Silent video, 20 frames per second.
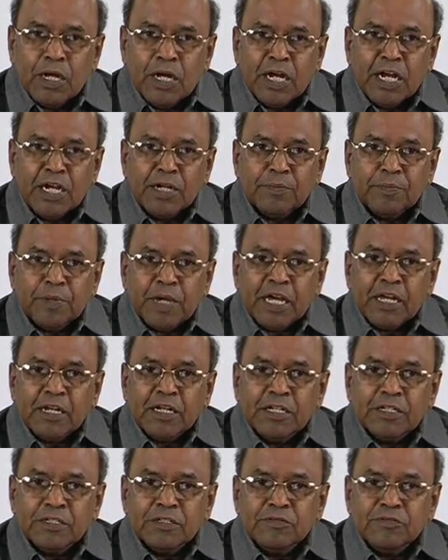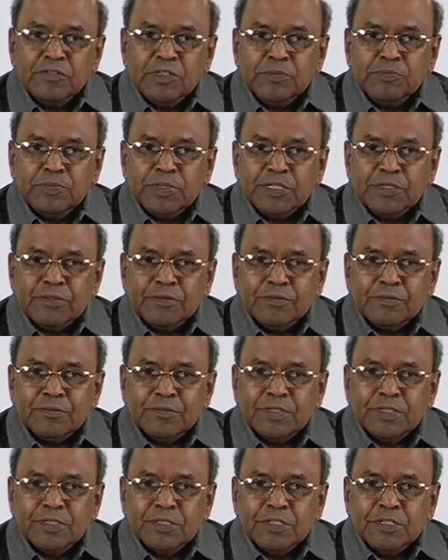and parallel to VP.
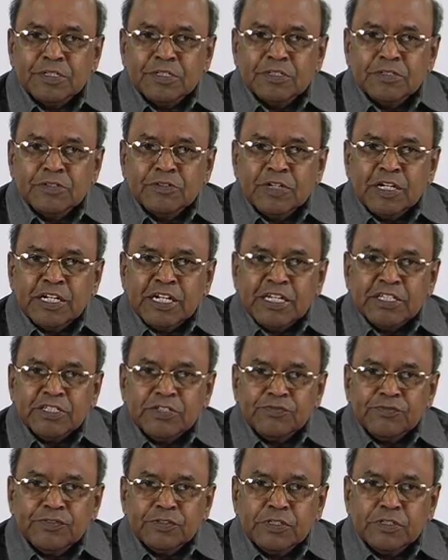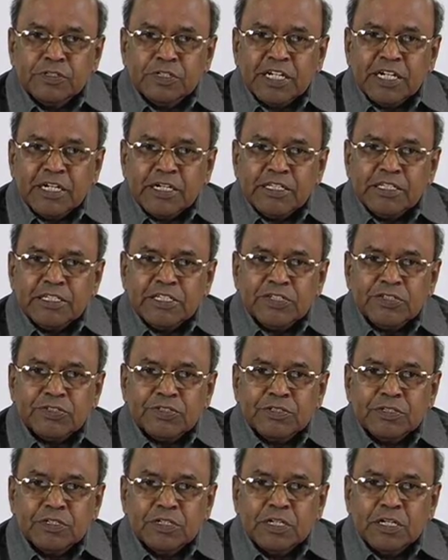Whereas if you look at
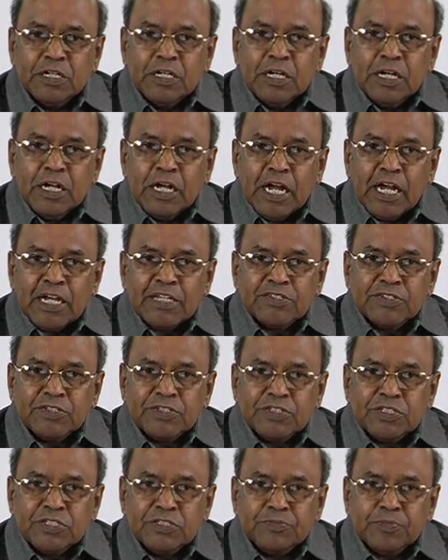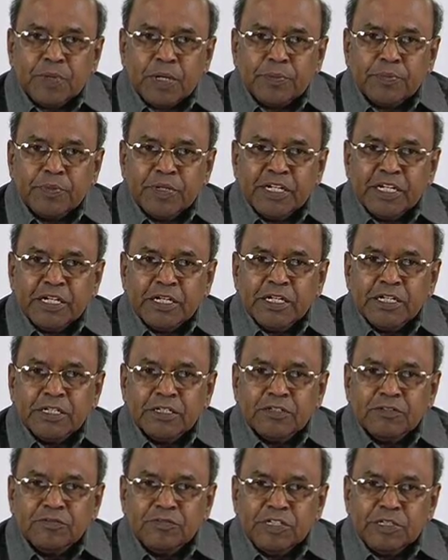this, axis is perpendicular
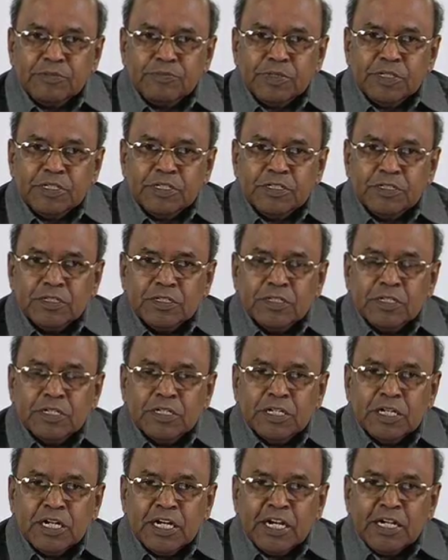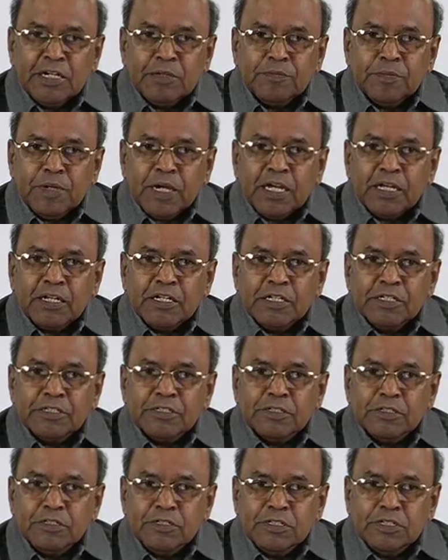to VP and parallel
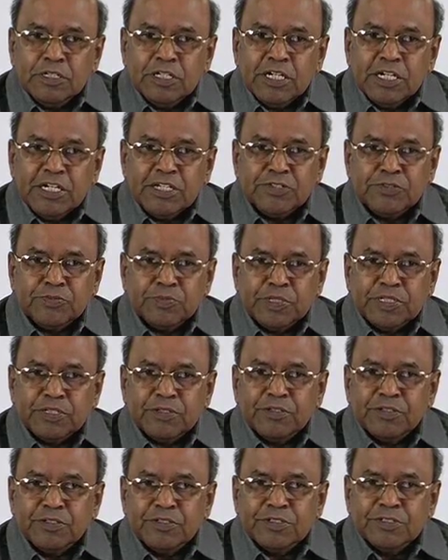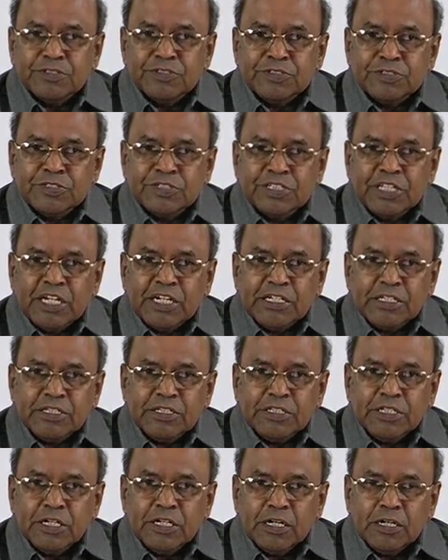to HP. So that
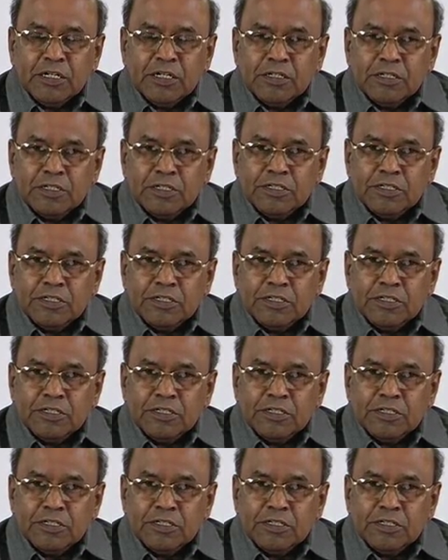is the